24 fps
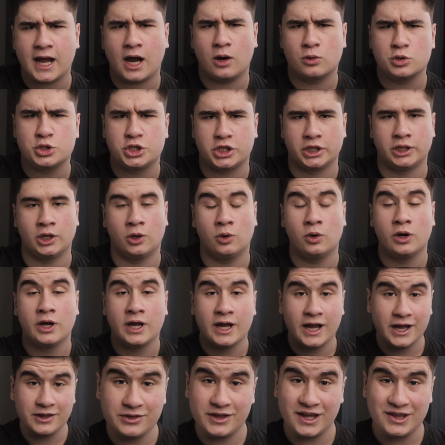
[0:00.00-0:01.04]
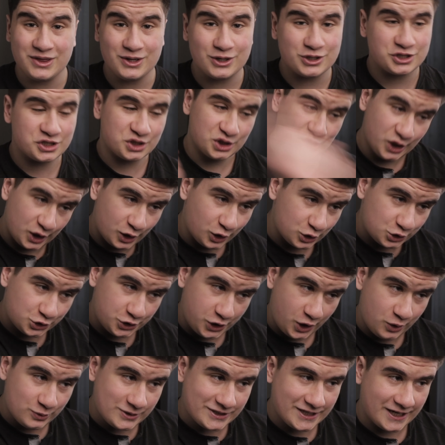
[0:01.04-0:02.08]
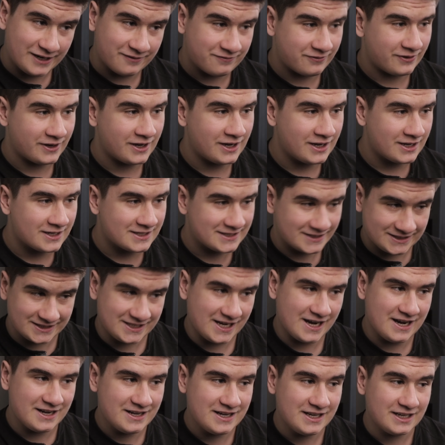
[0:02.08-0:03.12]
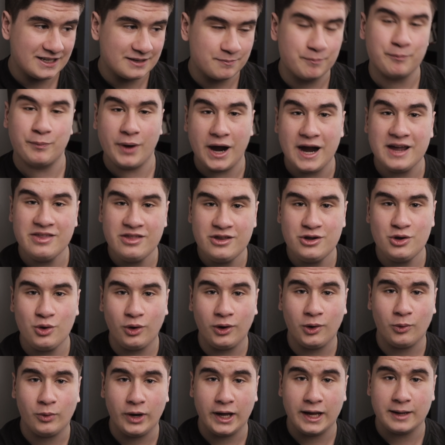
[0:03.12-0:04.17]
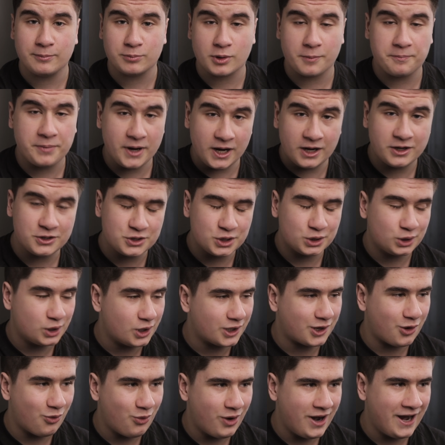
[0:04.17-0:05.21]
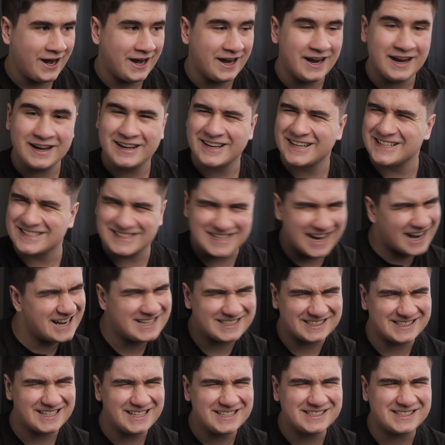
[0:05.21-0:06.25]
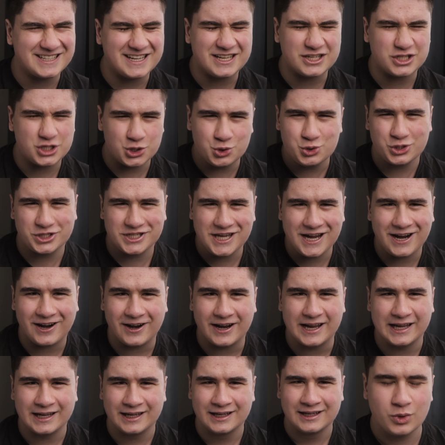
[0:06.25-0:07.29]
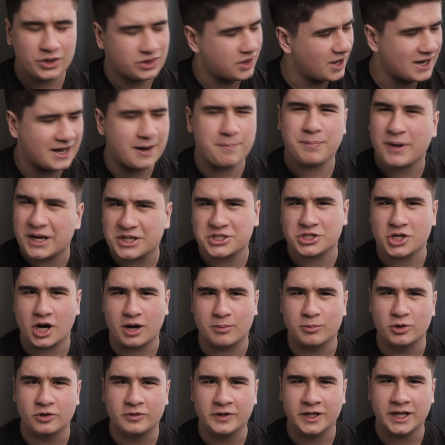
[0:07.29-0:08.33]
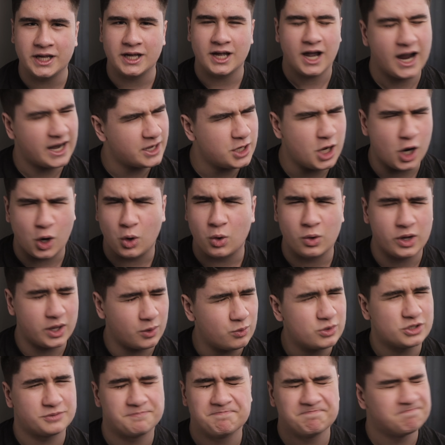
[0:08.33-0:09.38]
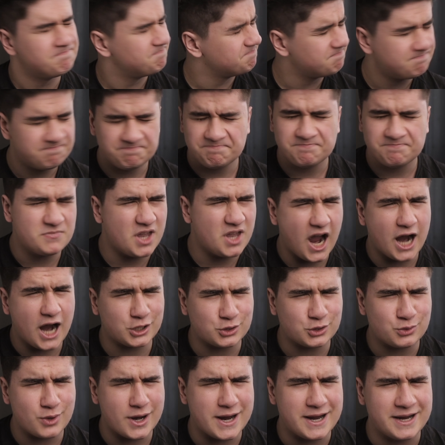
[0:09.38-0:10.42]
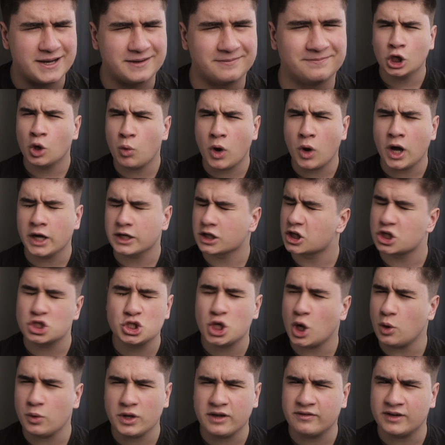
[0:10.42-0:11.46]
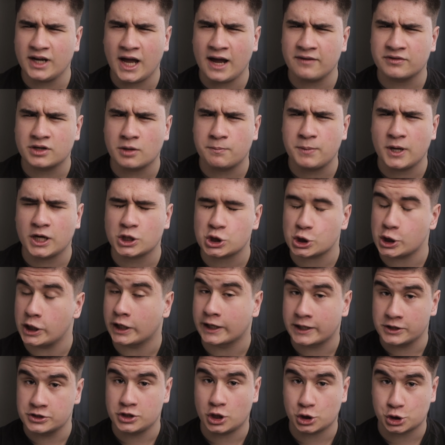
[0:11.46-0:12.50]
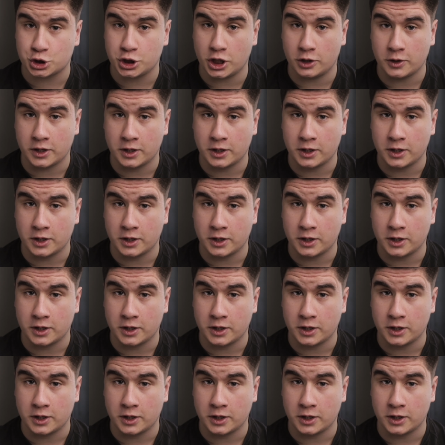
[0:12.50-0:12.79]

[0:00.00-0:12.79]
couch, and then there's little Jozef standing by the doorway prepared to look away in case things get too scary with like a Pixar movie. I know, it was not great. You know what? You don't even have to picture it, because I'll show